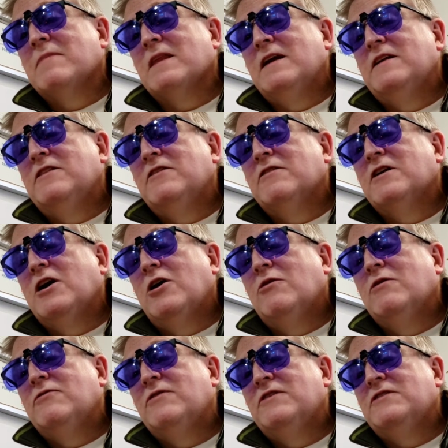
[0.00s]
in their
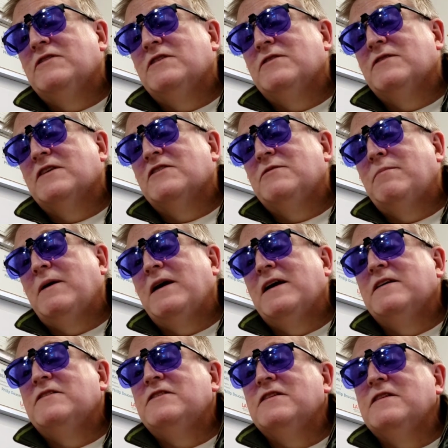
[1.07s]
coefficient of
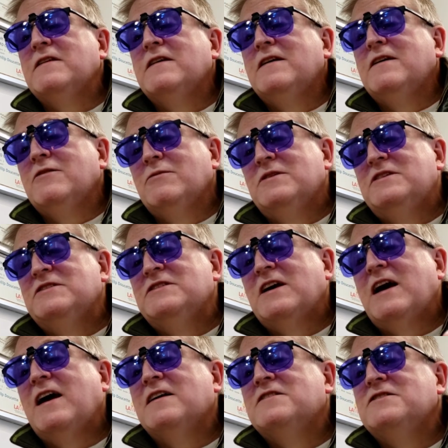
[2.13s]
expansion, which is
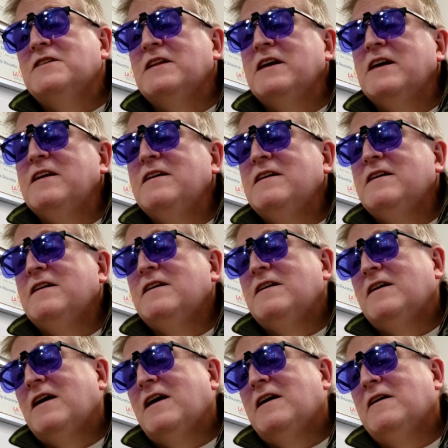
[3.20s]
actually
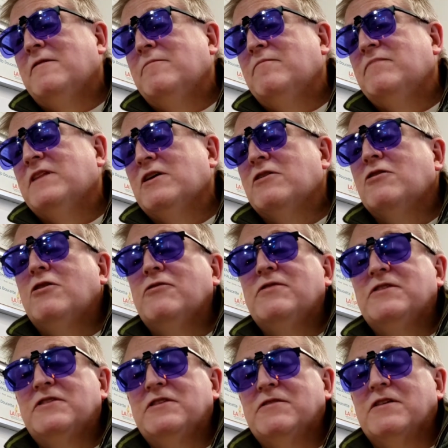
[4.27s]
their
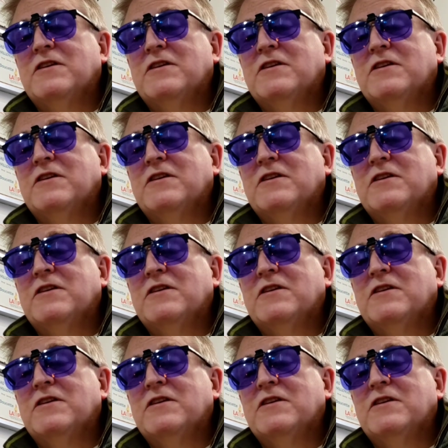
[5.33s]
coefficient of